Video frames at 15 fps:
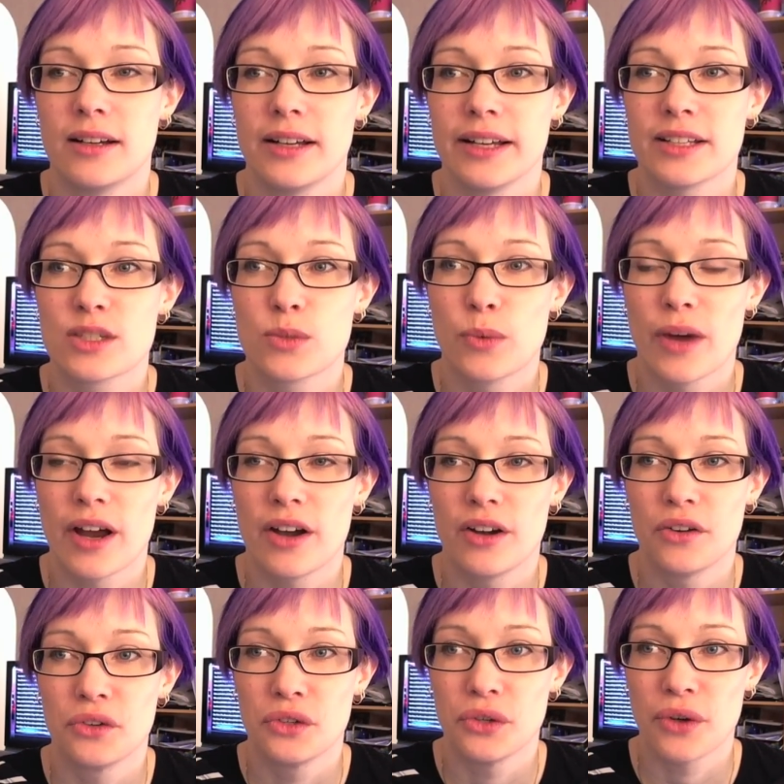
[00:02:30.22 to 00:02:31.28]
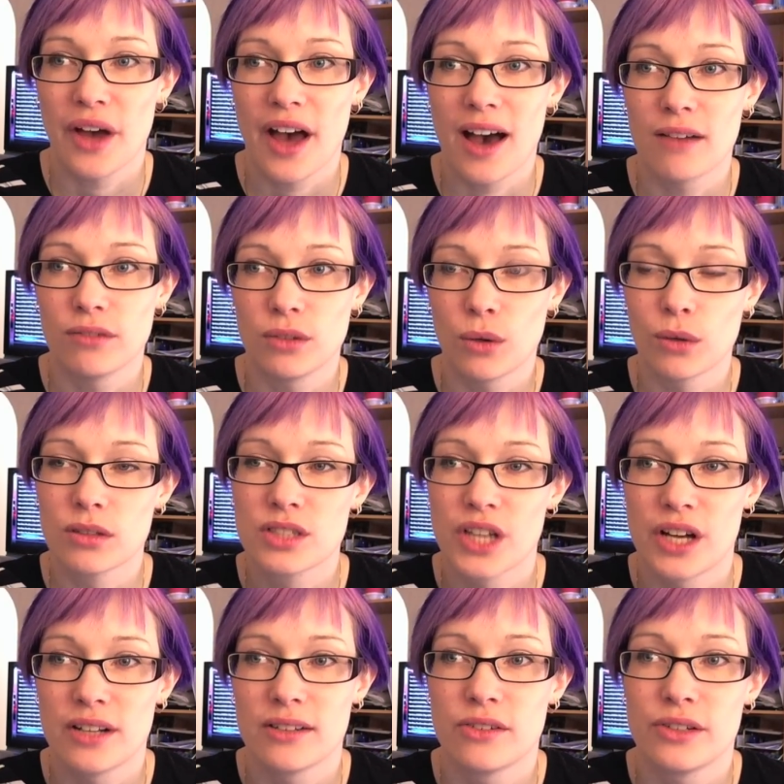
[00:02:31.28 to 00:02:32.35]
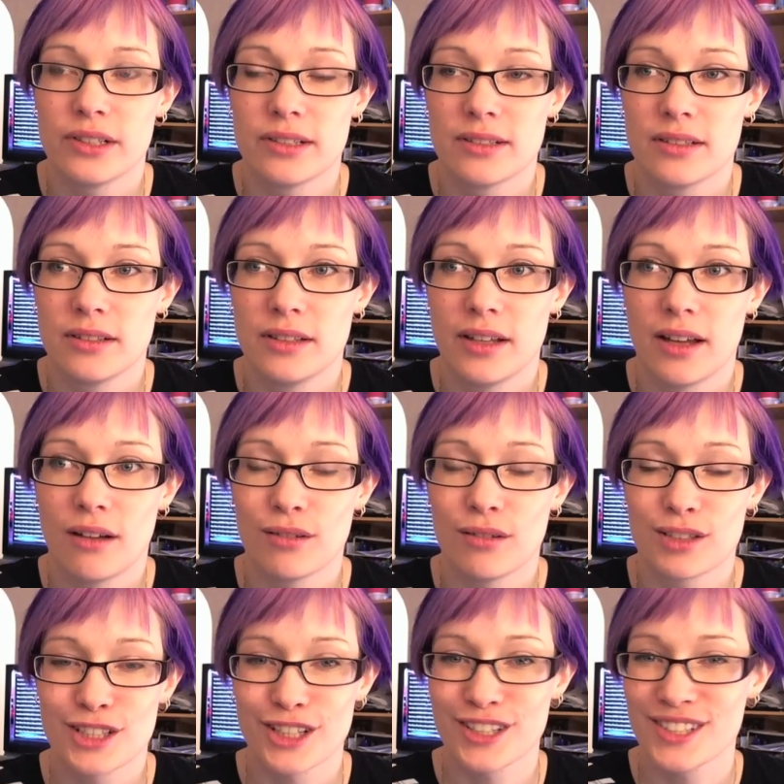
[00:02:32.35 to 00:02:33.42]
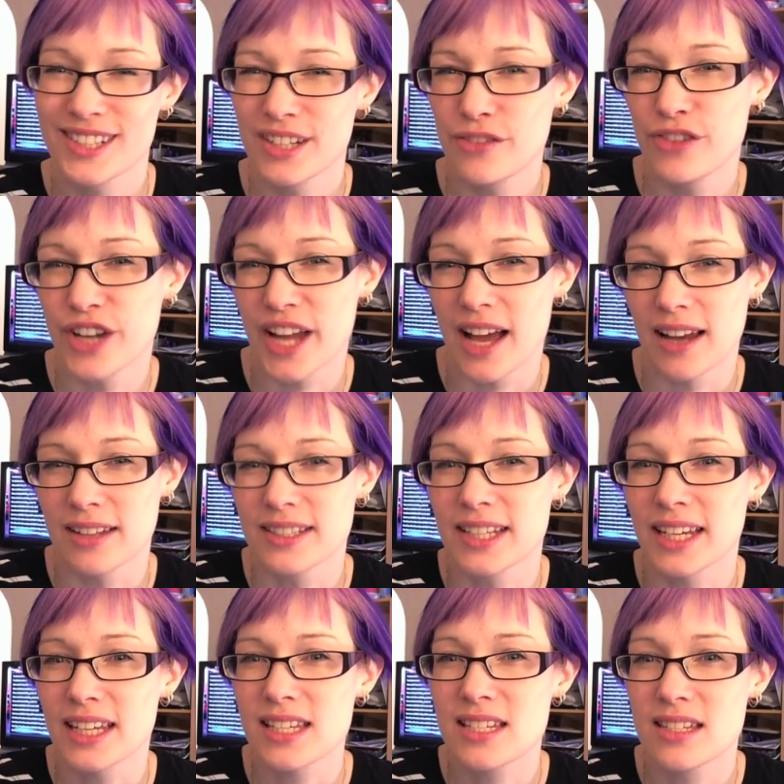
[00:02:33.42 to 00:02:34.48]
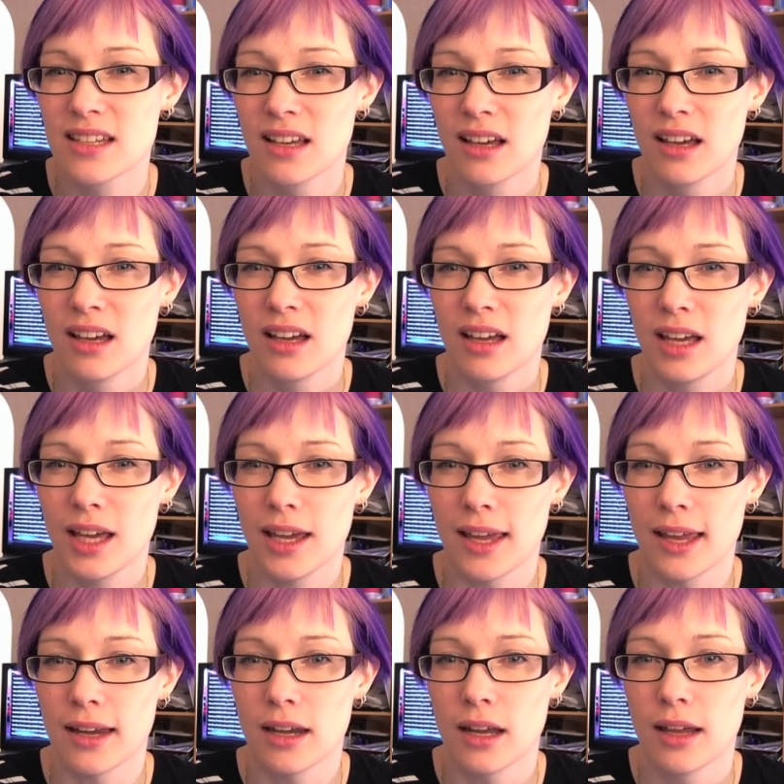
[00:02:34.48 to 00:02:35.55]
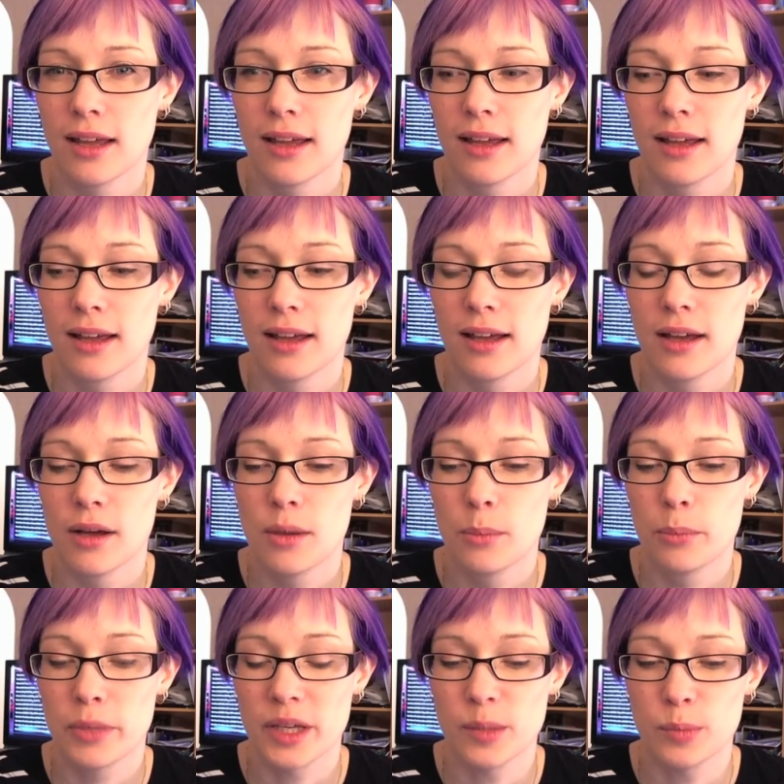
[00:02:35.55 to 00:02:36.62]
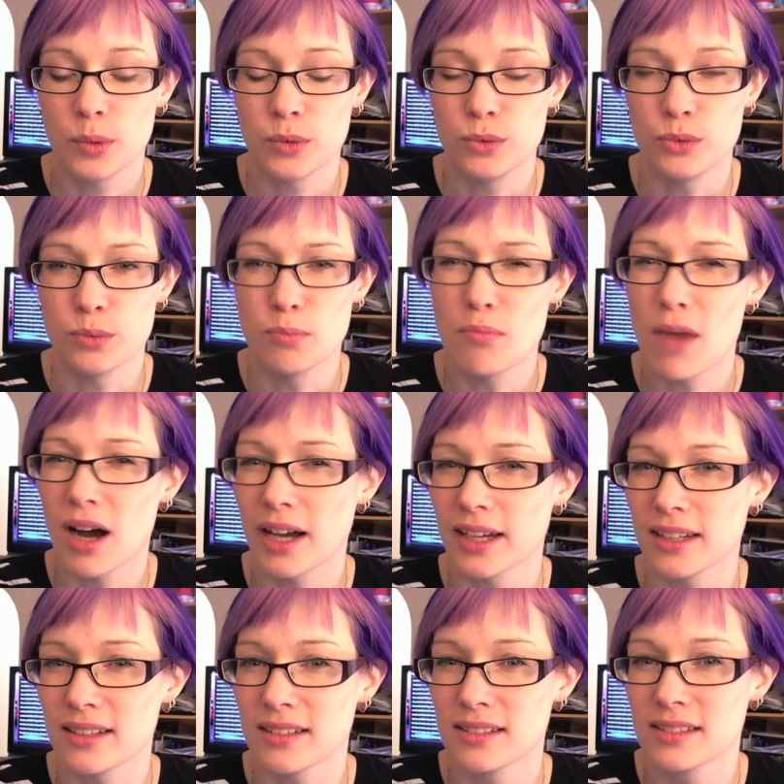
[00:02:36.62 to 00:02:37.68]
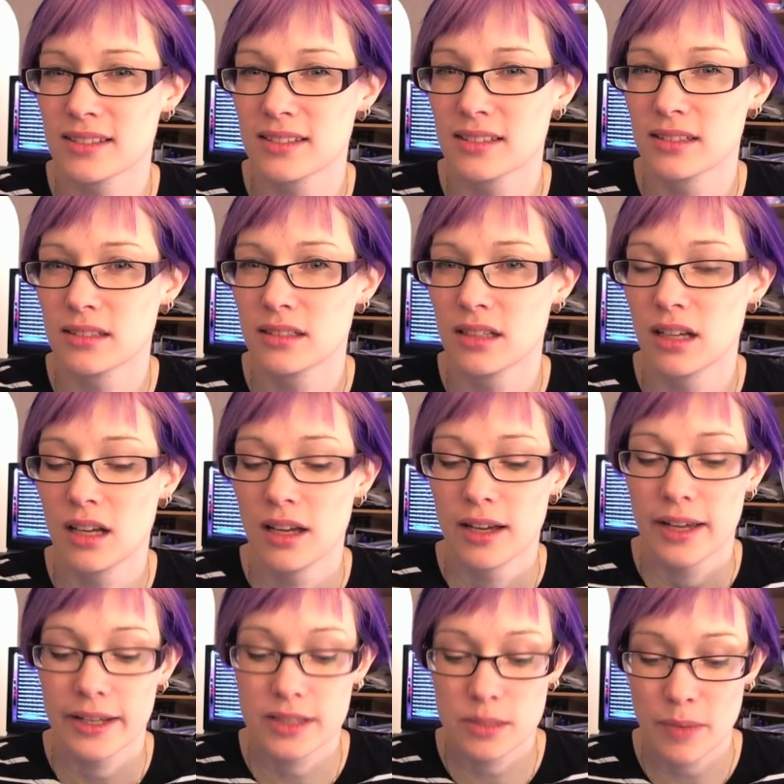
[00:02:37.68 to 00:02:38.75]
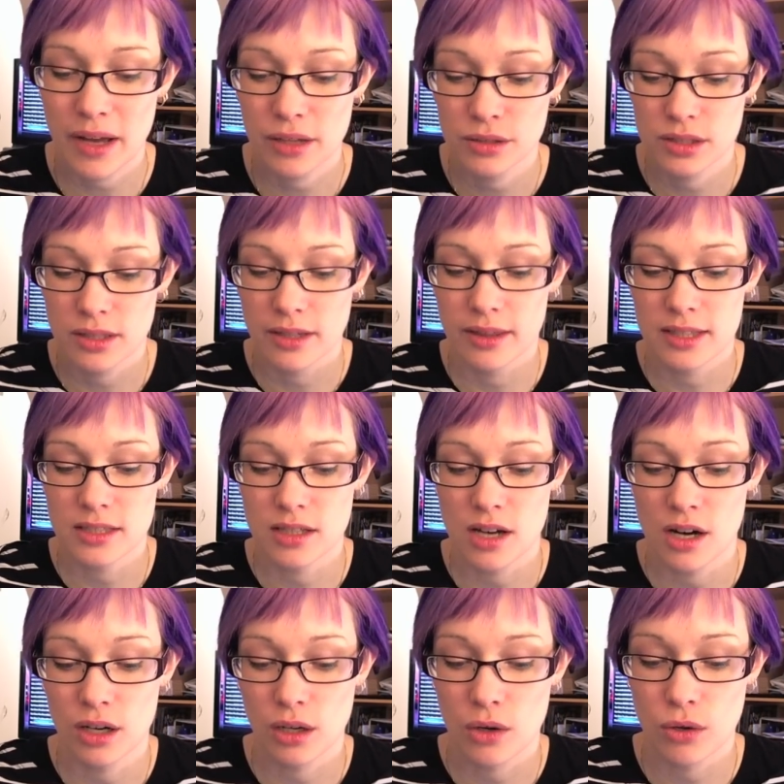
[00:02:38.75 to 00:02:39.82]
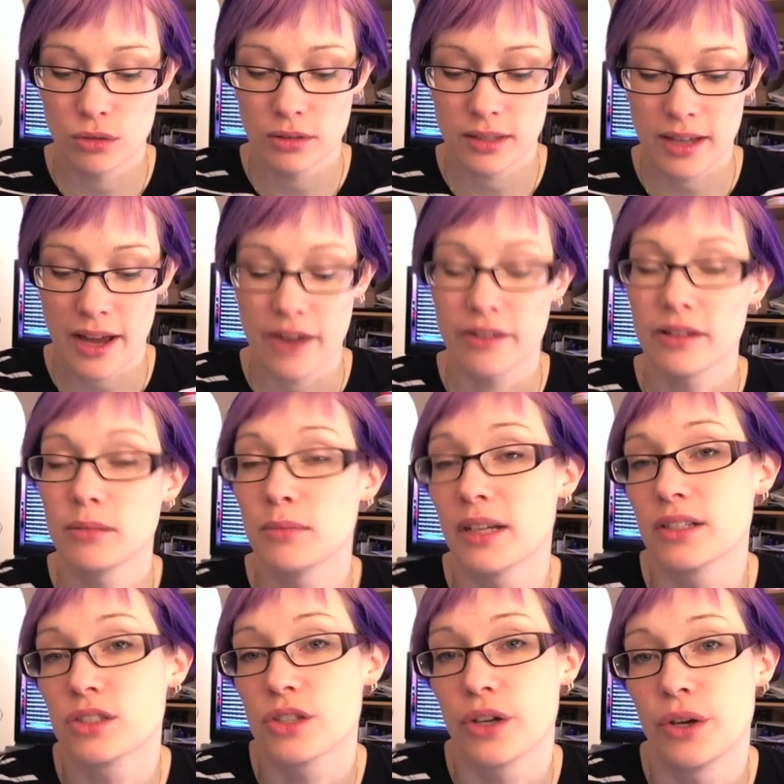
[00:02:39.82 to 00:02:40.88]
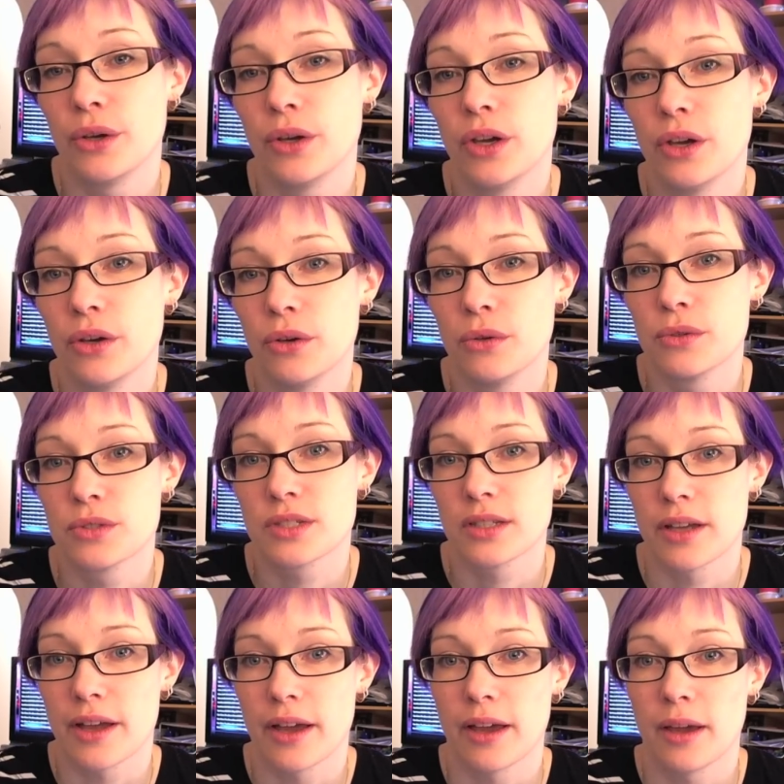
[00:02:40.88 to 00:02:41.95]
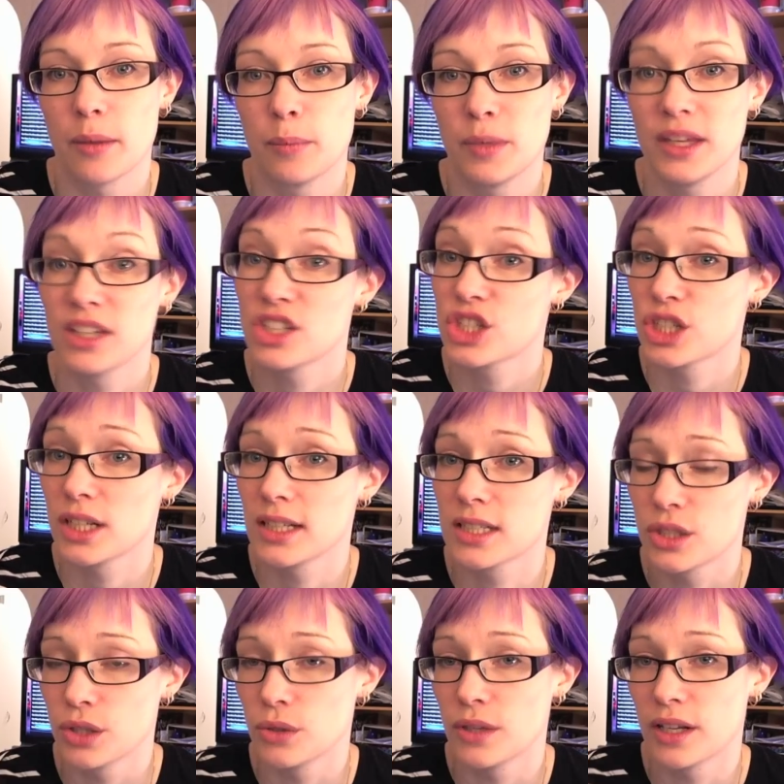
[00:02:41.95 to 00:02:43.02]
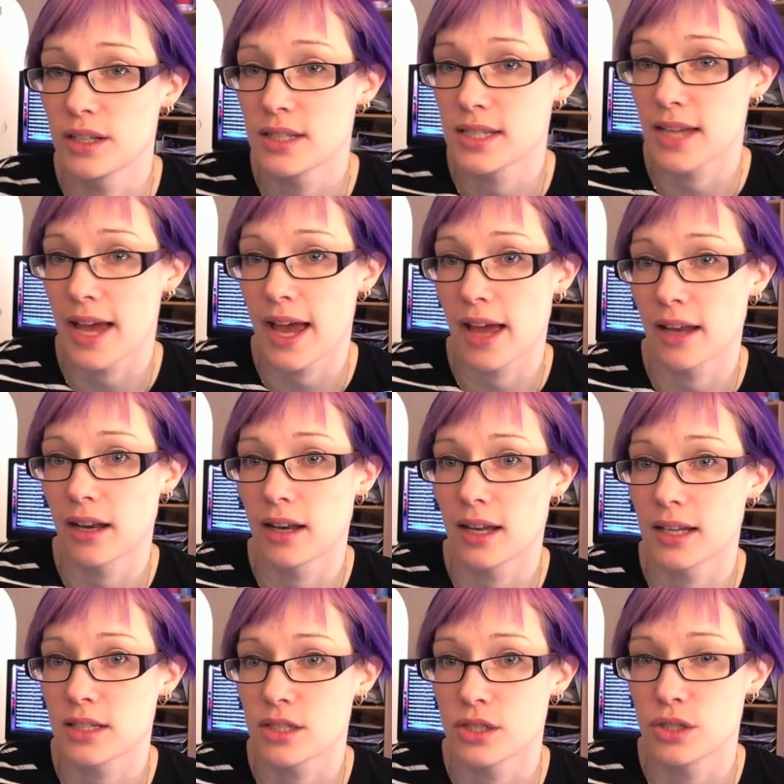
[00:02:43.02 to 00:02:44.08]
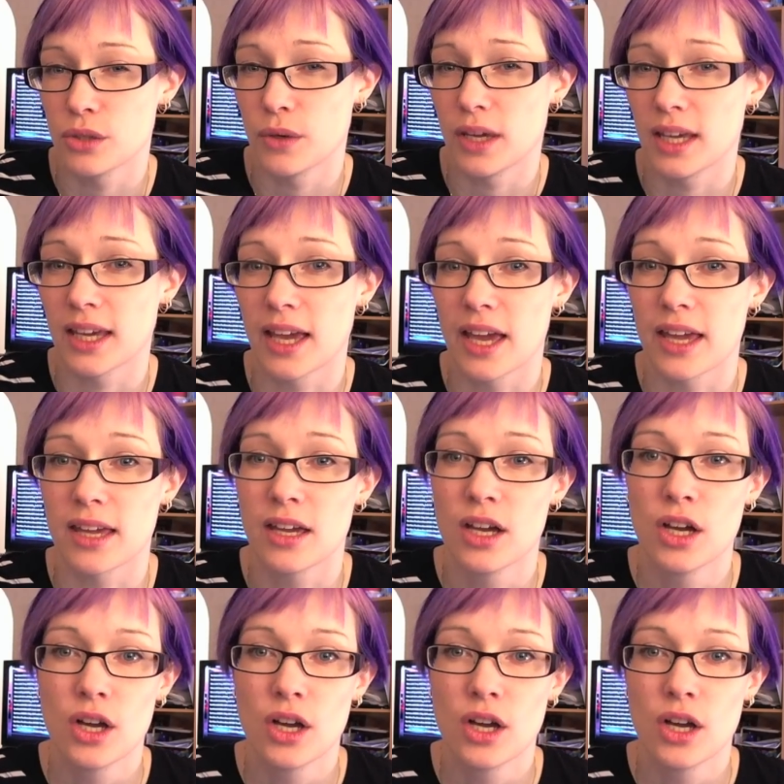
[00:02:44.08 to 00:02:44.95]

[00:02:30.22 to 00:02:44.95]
it's where you have alternative realities in people's minds. It's about this girl called Ariel Manto, who's a PhD student and is doing a